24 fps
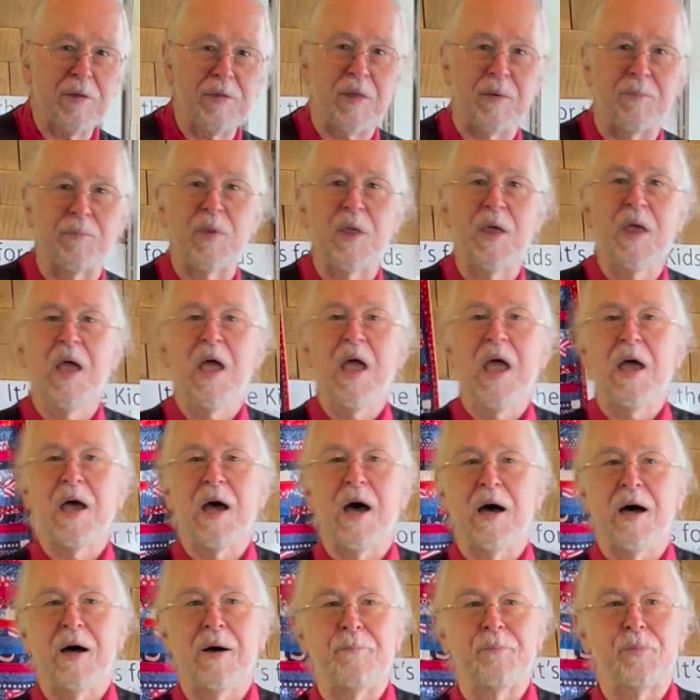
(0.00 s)
them,
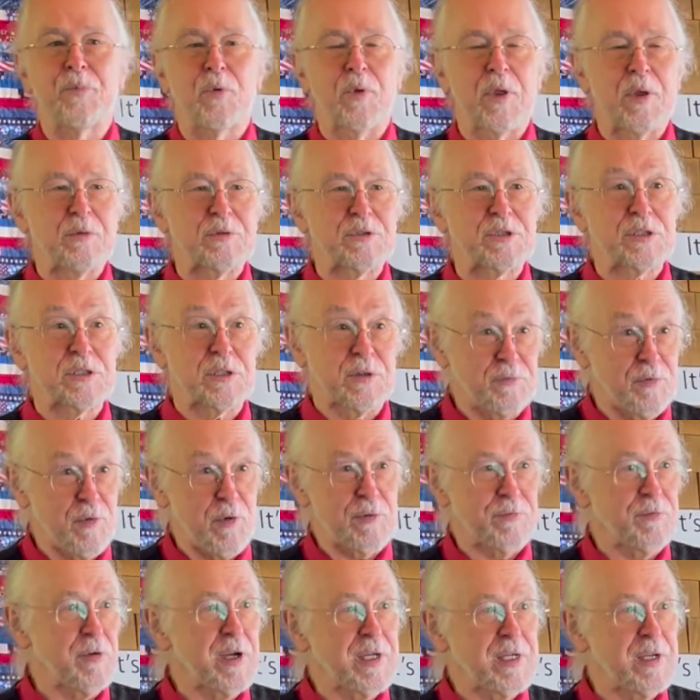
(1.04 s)
which is a
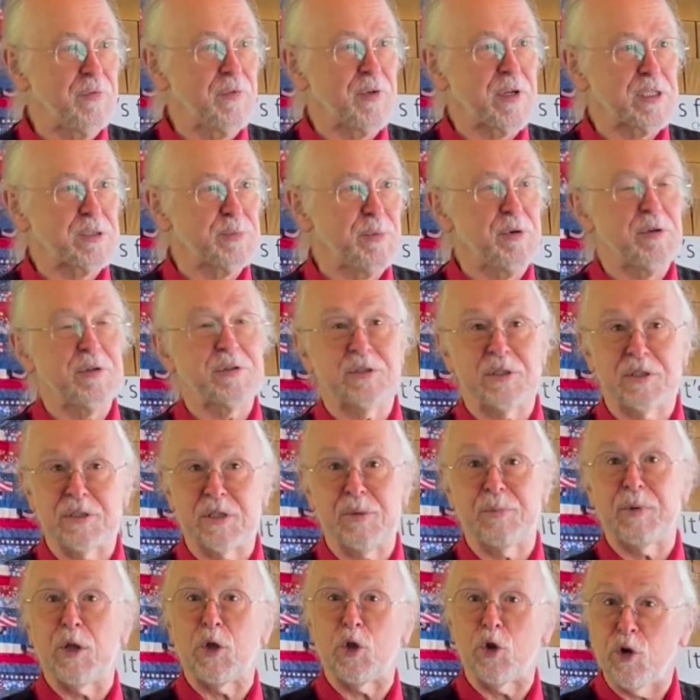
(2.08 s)
very different experience than
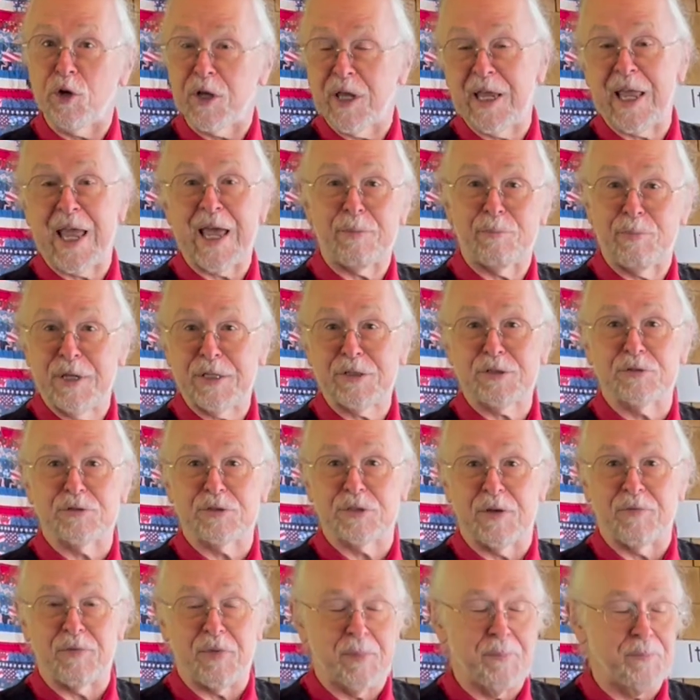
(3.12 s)
simply looking at pictures
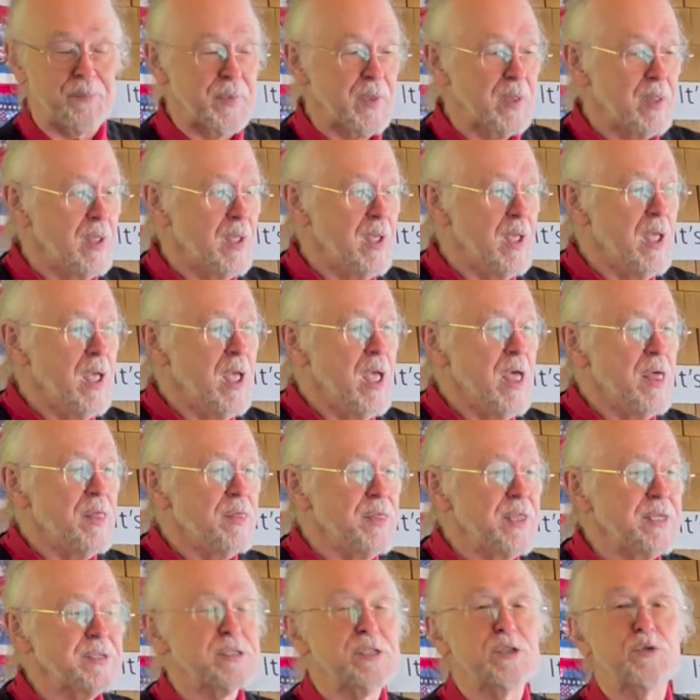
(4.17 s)
of them.
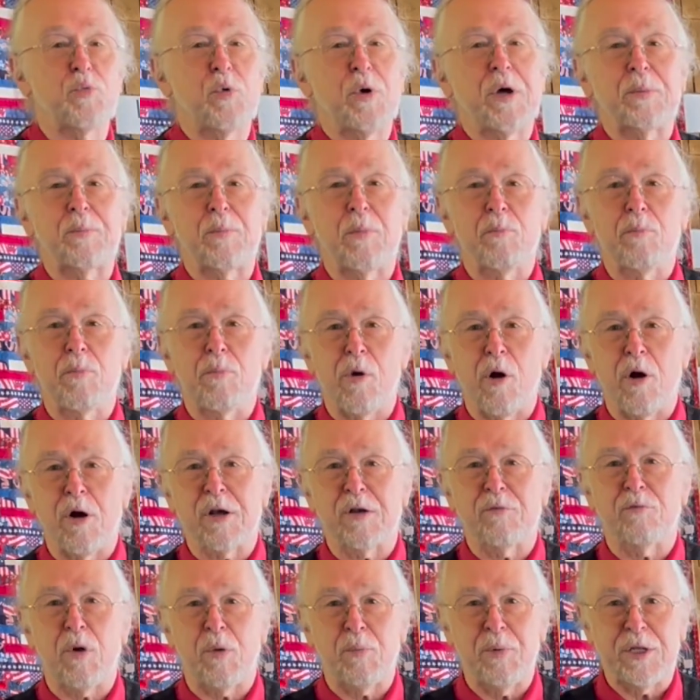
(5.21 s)
This is part
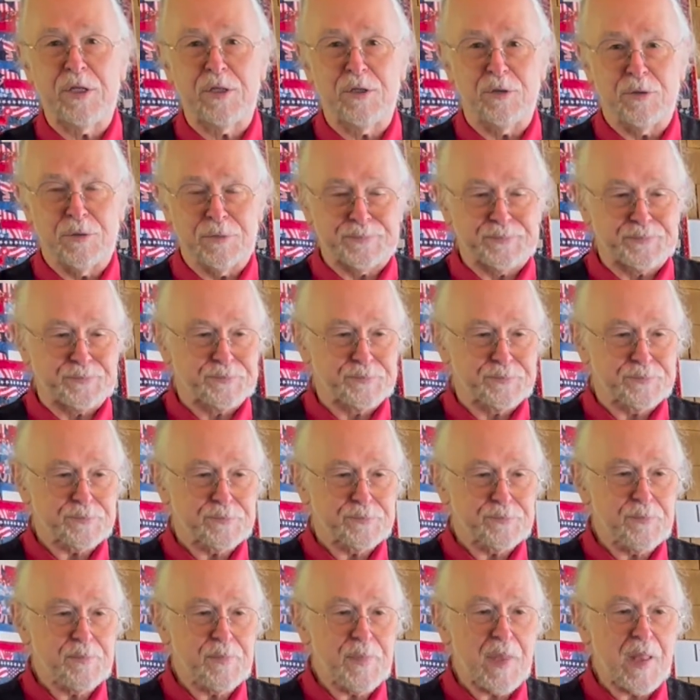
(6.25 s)
of what we do
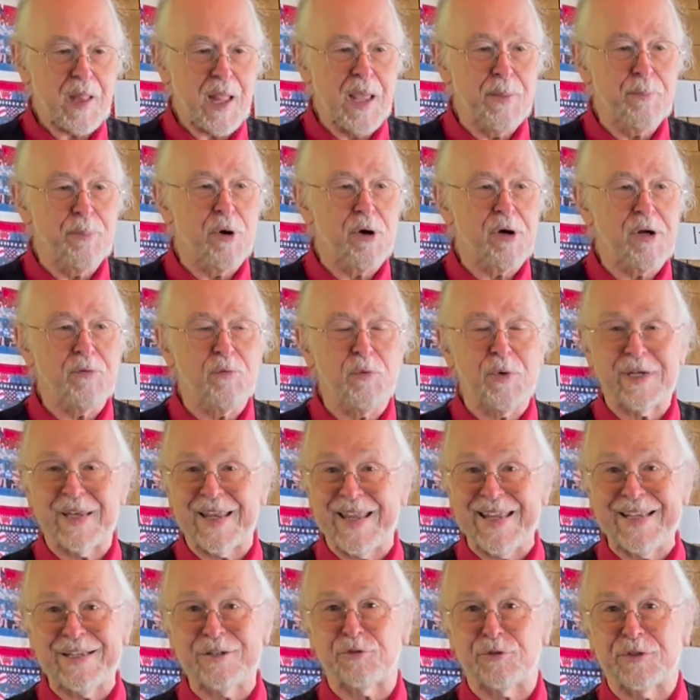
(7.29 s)
and part of what
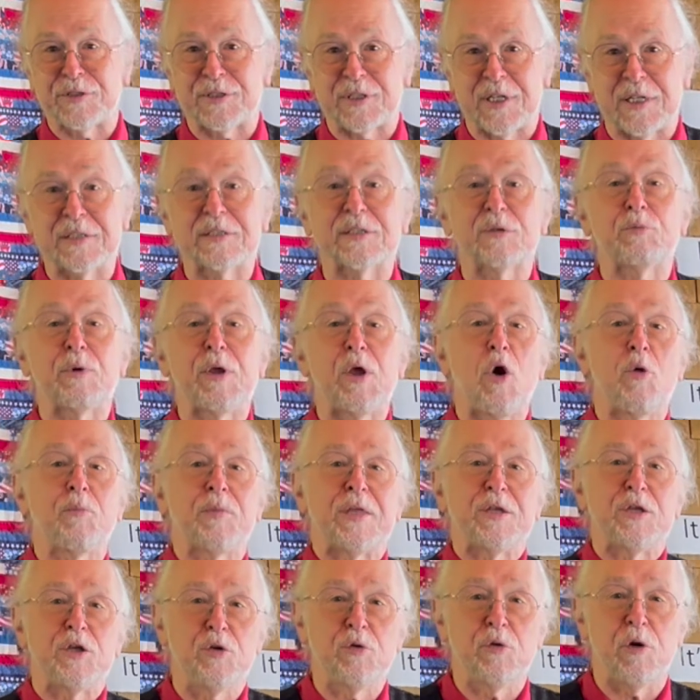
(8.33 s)
interests us, and we hope
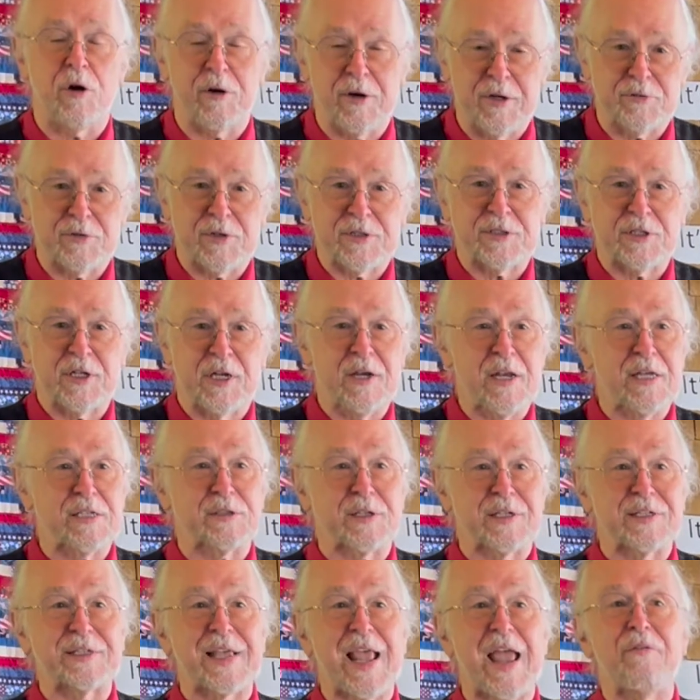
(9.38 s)
that you are interested in us,
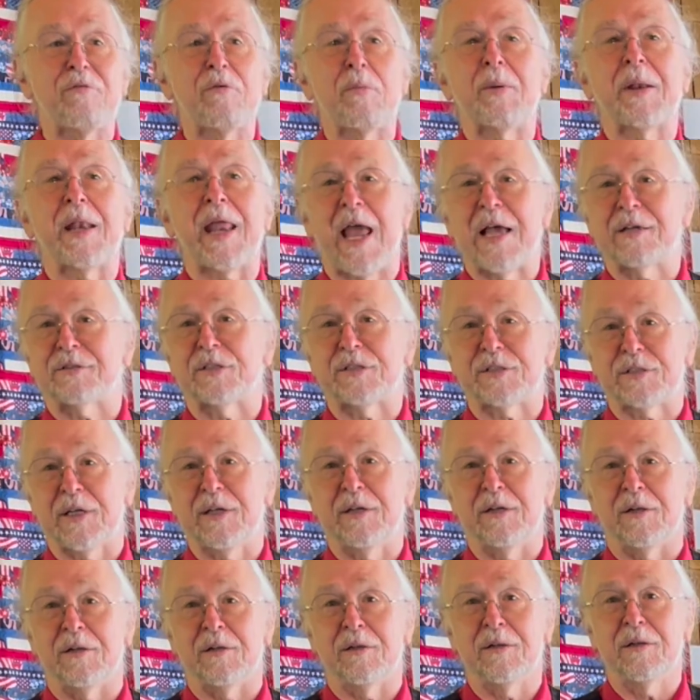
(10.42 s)
because everybody has a
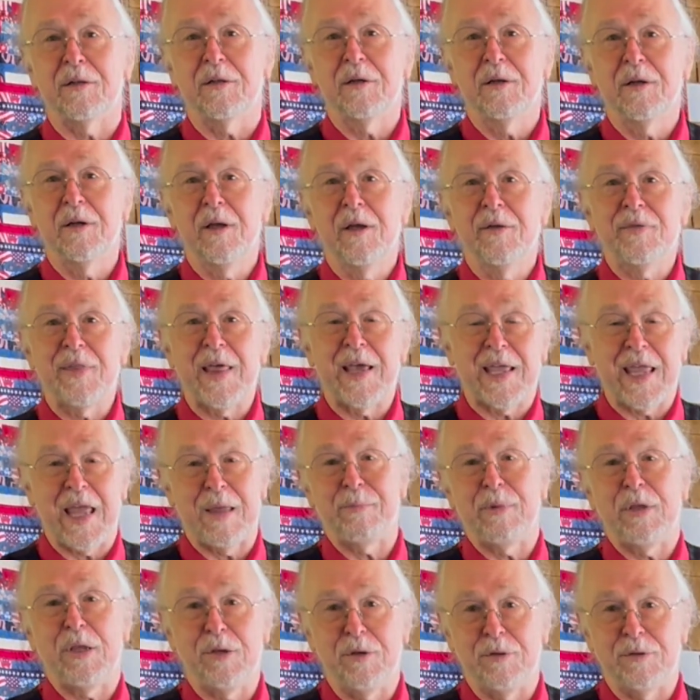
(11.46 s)
skill that can
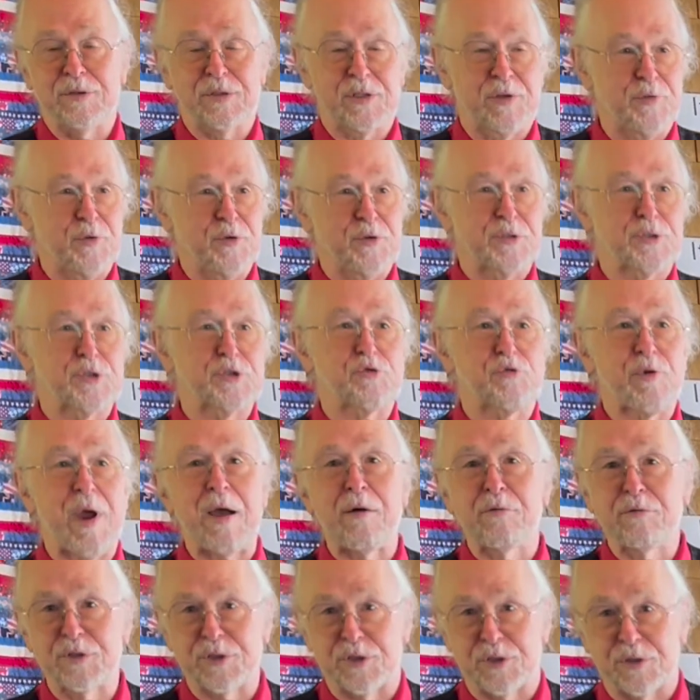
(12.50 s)
be used. If you're a
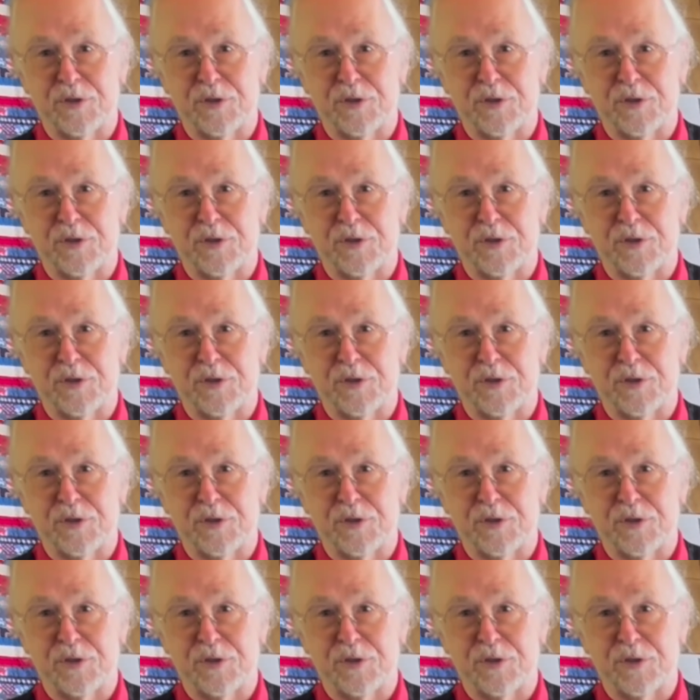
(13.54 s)
scrounger,